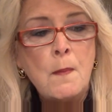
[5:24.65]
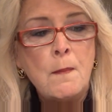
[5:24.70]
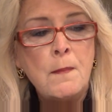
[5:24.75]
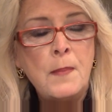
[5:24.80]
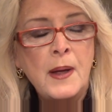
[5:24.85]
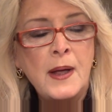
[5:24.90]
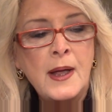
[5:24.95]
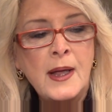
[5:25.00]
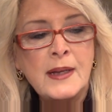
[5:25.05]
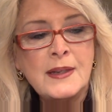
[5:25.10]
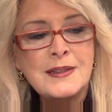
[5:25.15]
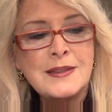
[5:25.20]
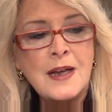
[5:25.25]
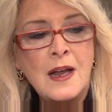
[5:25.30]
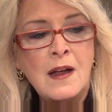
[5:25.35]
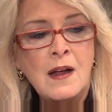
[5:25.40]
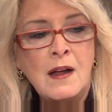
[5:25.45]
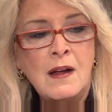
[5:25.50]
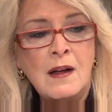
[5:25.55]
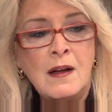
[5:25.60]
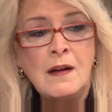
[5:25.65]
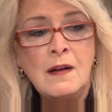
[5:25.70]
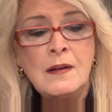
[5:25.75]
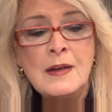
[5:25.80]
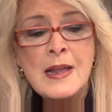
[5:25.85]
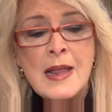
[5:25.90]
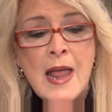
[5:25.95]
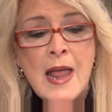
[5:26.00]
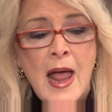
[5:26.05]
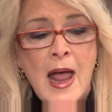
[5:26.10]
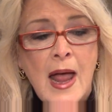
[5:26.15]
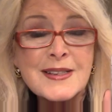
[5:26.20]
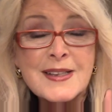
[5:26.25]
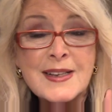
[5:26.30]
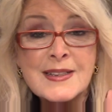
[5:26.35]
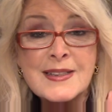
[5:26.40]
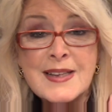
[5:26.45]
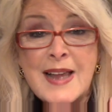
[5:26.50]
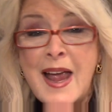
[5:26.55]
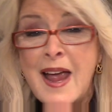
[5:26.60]
But uh,
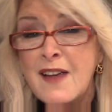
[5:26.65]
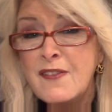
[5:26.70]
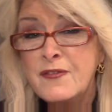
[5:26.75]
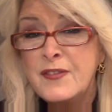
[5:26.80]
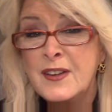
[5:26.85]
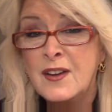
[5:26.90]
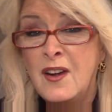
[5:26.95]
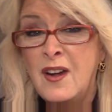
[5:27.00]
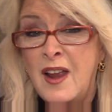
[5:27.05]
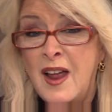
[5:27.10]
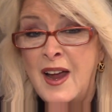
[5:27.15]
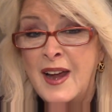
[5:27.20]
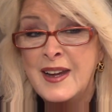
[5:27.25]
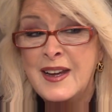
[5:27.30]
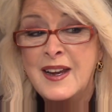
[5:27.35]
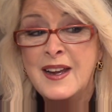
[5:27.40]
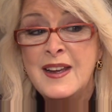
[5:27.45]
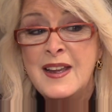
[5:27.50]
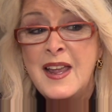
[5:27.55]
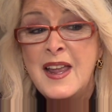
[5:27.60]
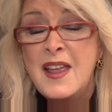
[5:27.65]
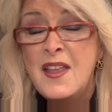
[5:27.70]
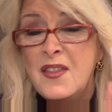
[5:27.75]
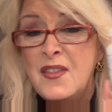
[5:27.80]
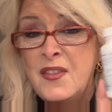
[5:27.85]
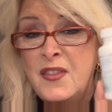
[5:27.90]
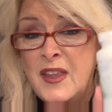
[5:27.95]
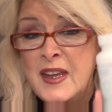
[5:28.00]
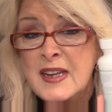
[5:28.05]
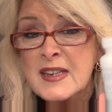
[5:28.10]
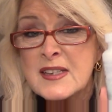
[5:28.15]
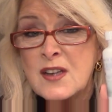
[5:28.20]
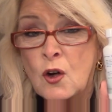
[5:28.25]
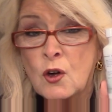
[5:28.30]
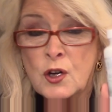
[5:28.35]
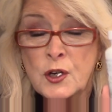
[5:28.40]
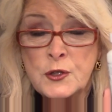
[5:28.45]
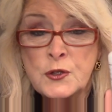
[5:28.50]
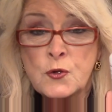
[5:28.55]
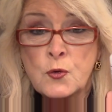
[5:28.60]
since I feel like these
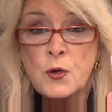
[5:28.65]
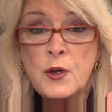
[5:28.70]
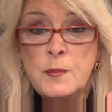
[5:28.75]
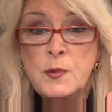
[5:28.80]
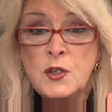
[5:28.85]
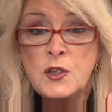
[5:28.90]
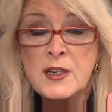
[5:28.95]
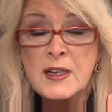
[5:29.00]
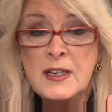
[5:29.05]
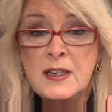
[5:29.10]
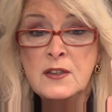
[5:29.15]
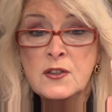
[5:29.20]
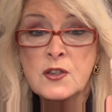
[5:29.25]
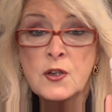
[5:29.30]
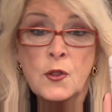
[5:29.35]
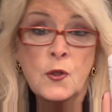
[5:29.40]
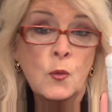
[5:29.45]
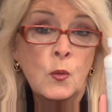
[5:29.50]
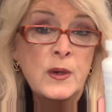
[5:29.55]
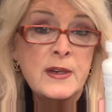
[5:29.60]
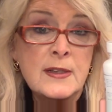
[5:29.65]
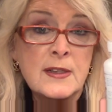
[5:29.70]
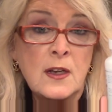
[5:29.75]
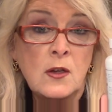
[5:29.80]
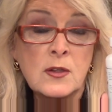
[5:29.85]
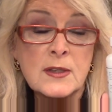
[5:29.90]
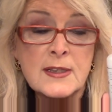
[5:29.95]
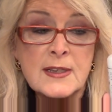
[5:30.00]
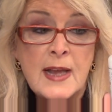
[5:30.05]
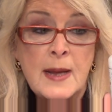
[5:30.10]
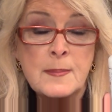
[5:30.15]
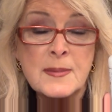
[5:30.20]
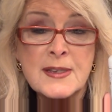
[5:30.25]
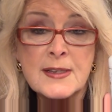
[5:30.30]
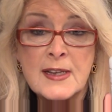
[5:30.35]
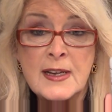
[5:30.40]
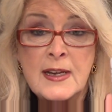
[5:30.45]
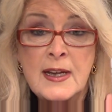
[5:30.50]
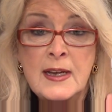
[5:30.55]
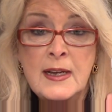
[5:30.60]
are contributing to the results I'm
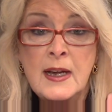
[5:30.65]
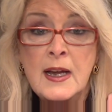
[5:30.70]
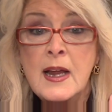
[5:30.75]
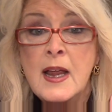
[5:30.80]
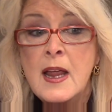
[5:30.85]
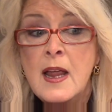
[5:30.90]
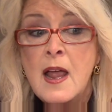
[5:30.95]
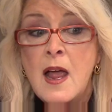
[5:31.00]
seeing,